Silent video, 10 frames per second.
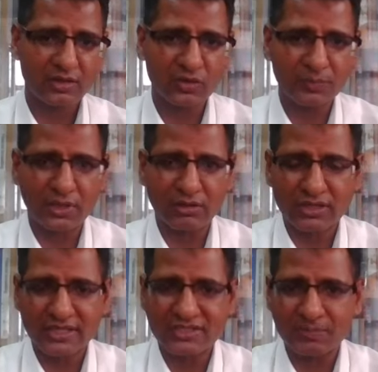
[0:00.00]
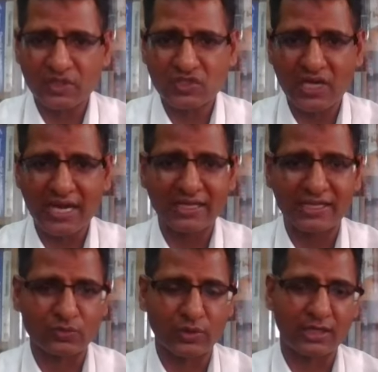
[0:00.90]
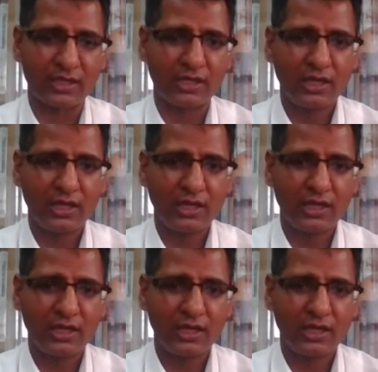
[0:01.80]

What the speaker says: different leadership style as well.